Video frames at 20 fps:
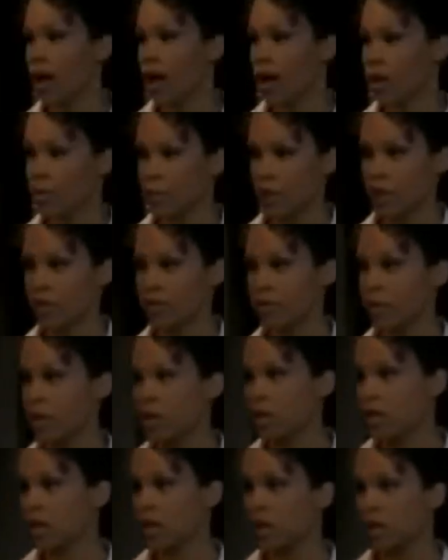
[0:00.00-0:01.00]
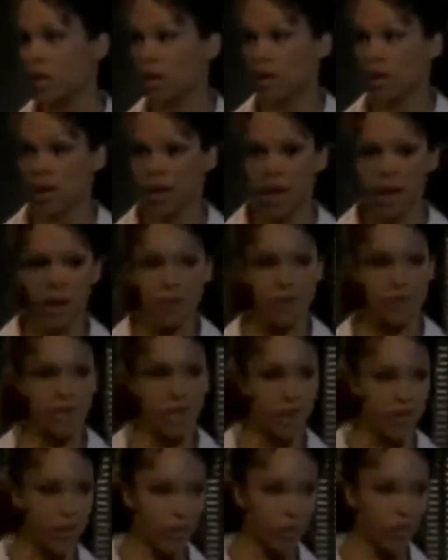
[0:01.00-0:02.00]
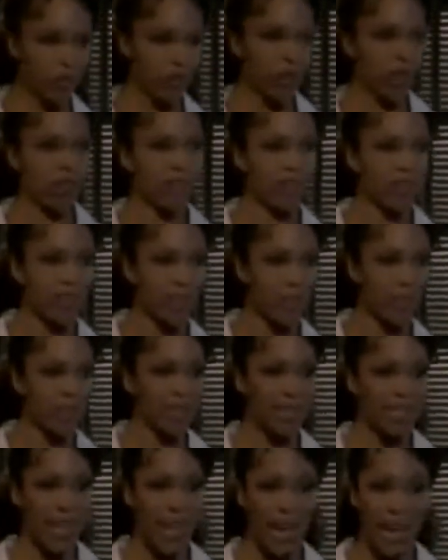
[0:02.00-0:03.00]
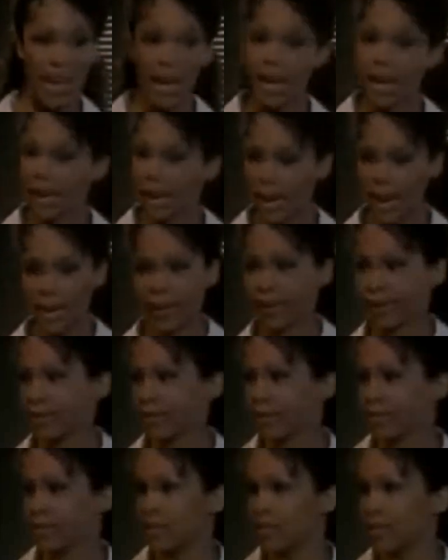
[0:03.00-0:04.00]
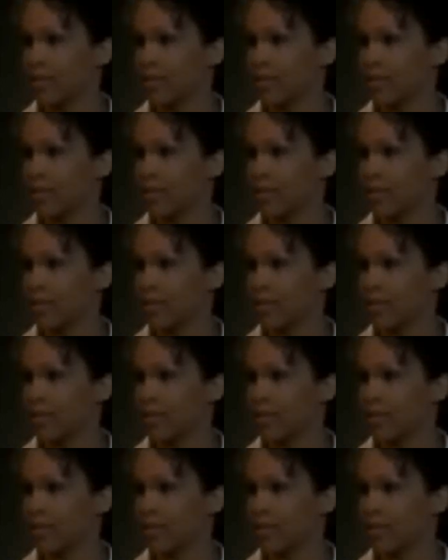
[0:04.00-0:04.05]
I'm, um, I'm scared that we've made the same mistake again.